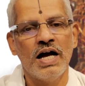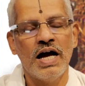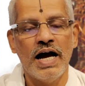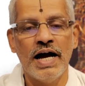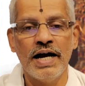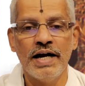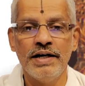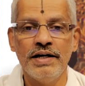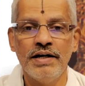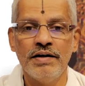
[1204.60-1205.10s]

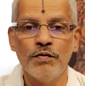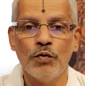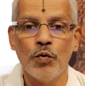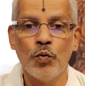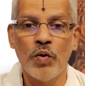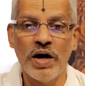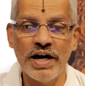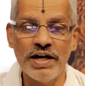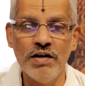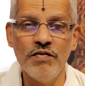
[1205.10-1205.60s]
And
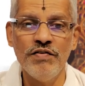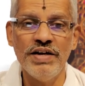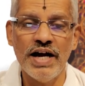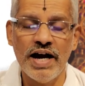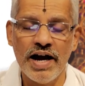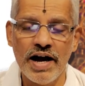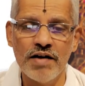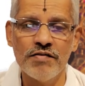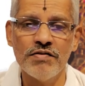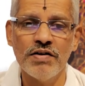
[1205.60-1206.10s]
while we
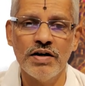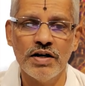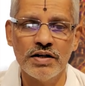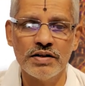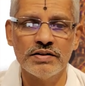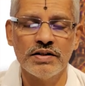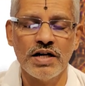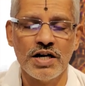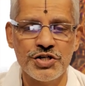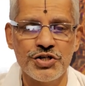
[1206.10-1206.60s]
have her
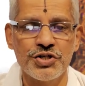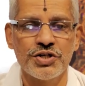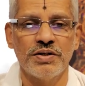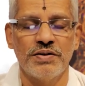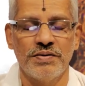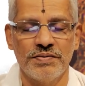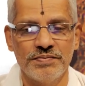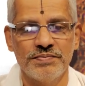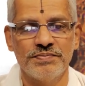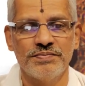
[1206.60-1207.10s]
darshan,
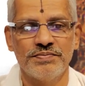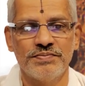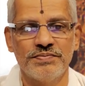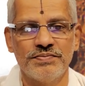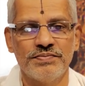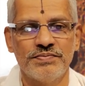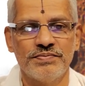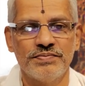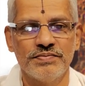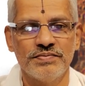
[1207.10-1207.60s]

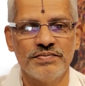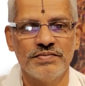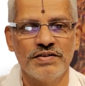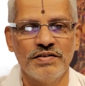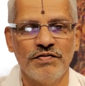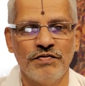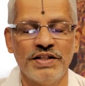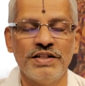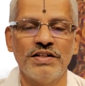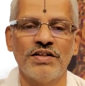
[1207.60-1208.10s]

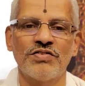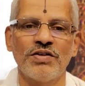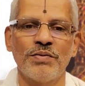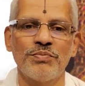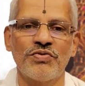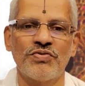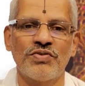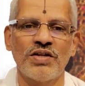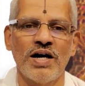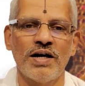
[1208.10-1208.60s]
when the
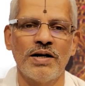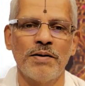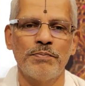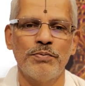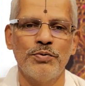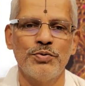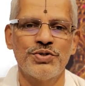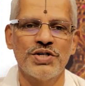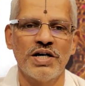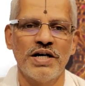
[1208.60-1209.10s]
Samsthana
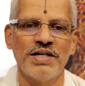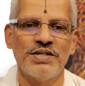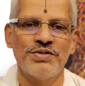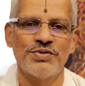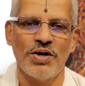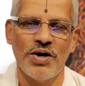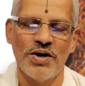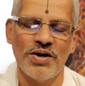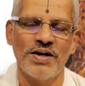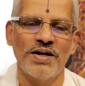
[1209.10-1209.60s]
Puja is
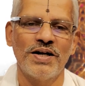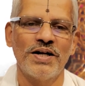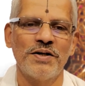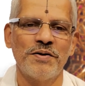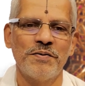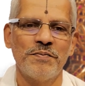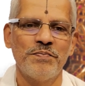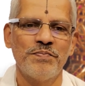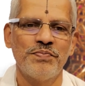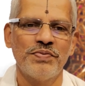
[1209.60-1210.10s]
on,
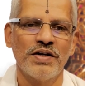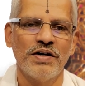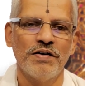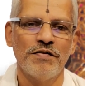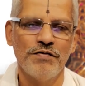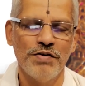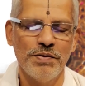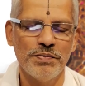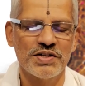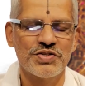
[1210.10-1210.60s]

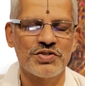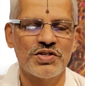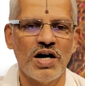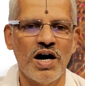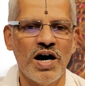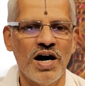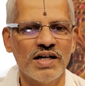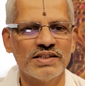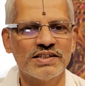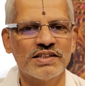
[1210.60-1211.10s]
we must
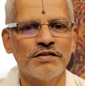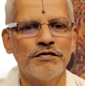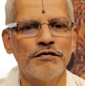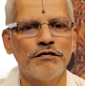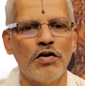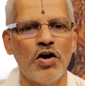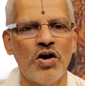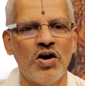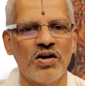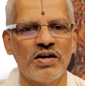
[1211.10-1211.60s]
ask
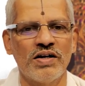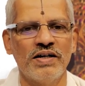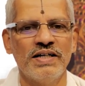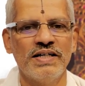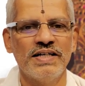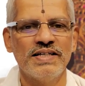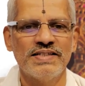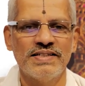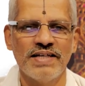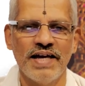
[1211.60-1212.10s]
for
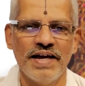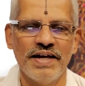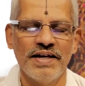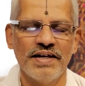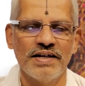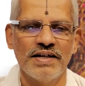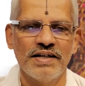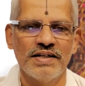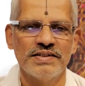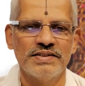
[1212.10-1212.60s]
saying,
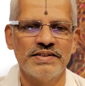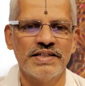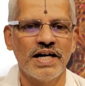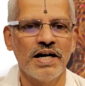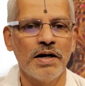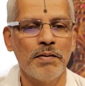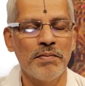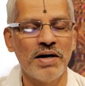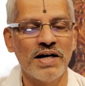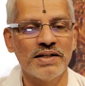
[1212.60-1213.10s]

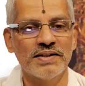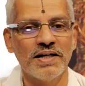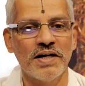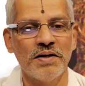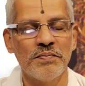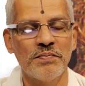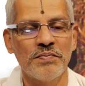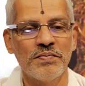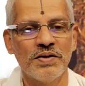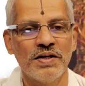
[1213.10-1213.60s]
Jagannatha,
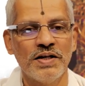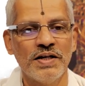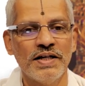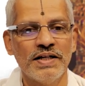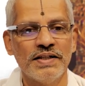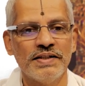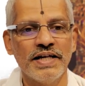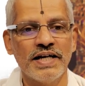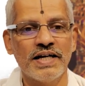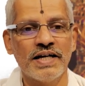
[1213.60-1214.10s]

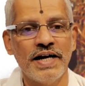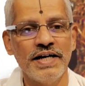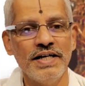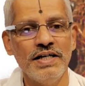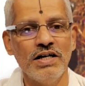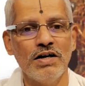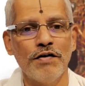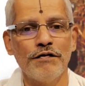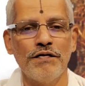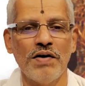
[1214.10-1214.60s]
the
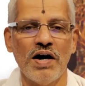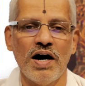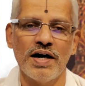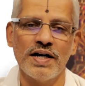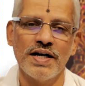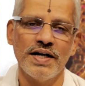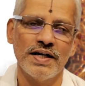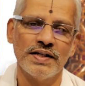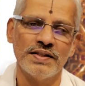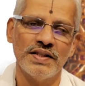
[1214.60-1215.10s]
kind of
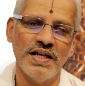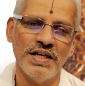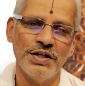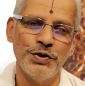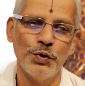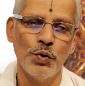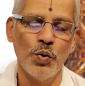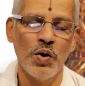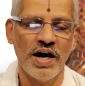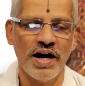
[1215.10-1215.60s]
Harirati
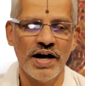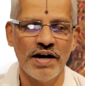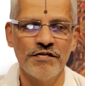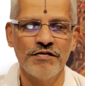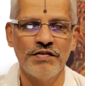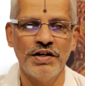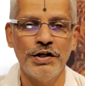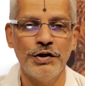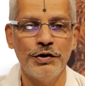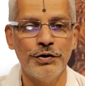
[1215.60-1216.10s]
you
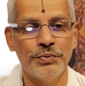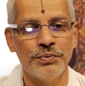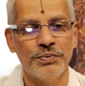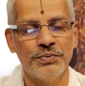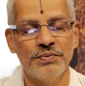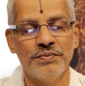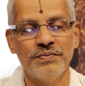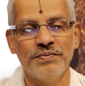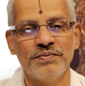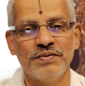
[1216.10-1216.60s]
have in you,
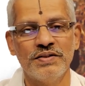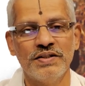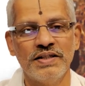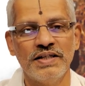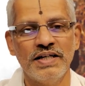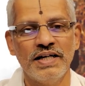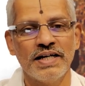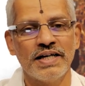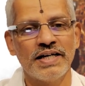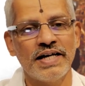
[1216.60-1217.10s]

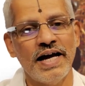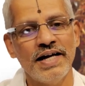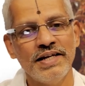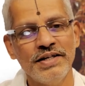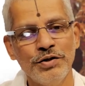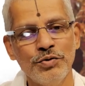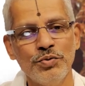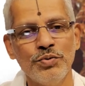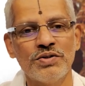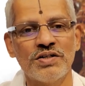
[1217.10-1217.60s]
can
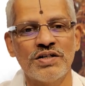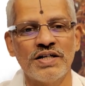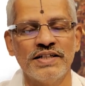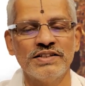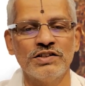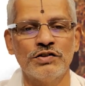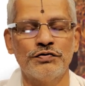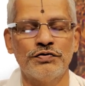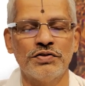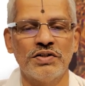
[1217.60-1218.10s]
you
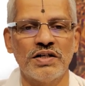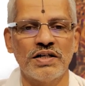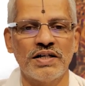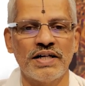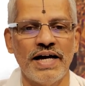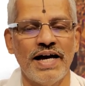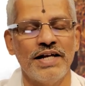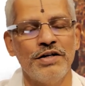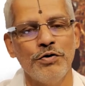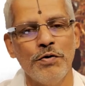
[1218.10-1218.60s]
transfer,
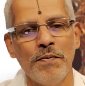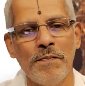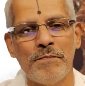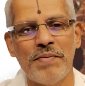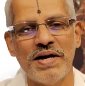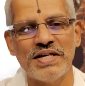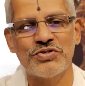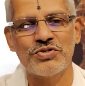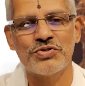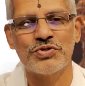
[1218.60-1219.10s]
can you
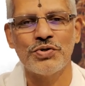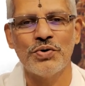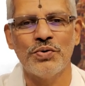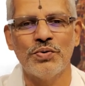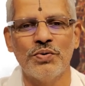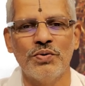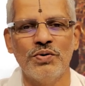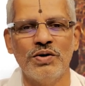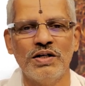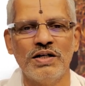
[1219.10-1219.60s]

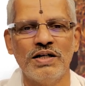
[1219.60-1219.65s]
bestow